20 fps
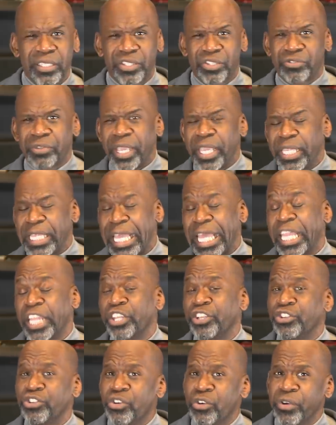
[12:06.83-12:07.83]
strength, and
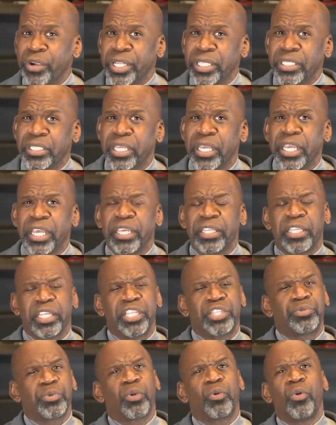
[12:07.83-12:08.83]
endurance that
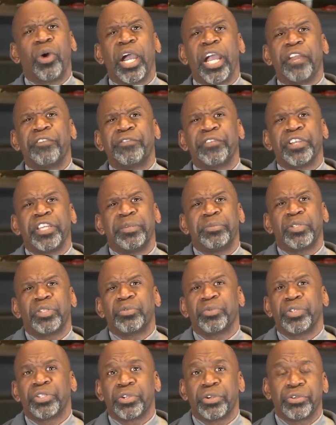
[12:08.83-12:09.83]
is required for him
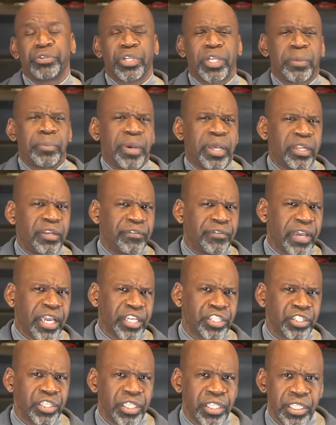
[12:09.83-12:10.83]
to return to competitive
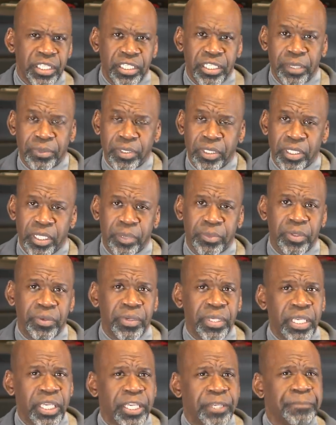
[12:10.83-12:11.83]
action in the
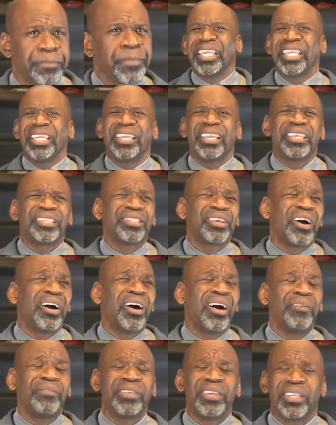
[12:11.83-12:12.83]
WWE. He is
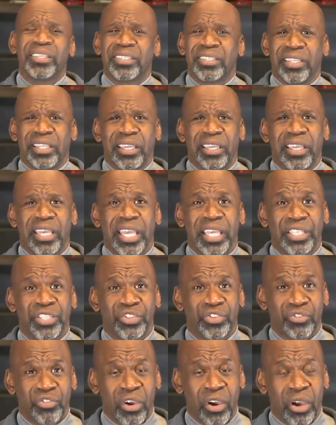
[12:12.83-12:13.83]
obviously a
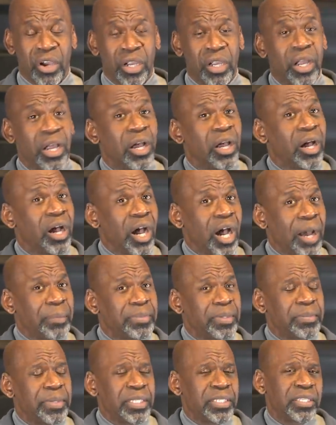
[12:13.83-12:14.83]
strong,
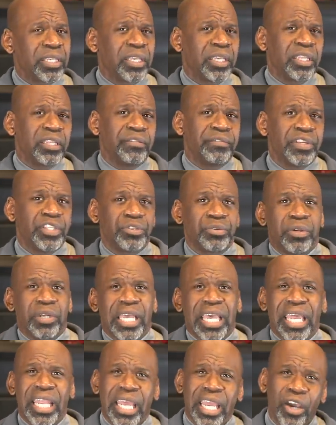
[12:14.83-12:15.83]
optimistic
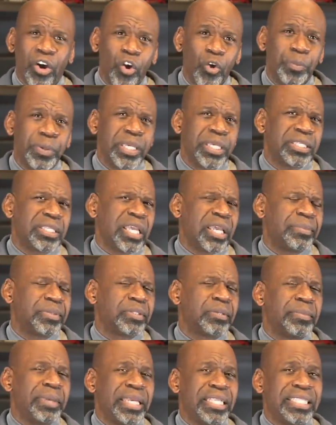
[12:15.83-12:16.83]
individual, and I hope he is able
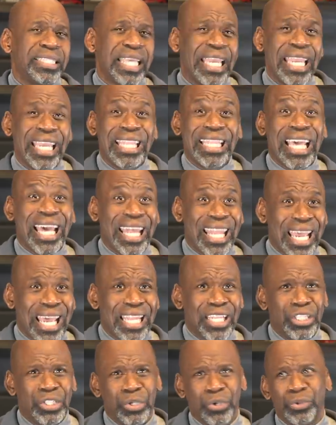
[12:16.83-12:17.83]
to maintain that
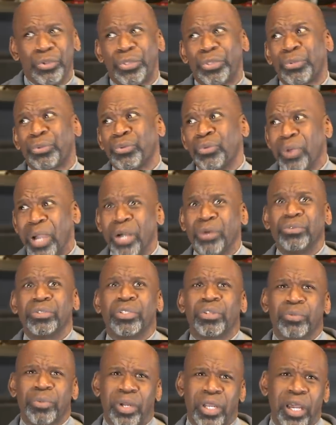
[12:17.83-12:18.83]
attitude
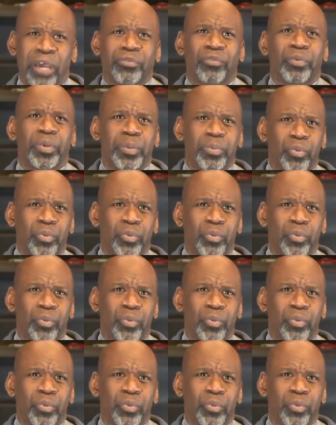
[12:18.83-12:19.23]
throughout the recovery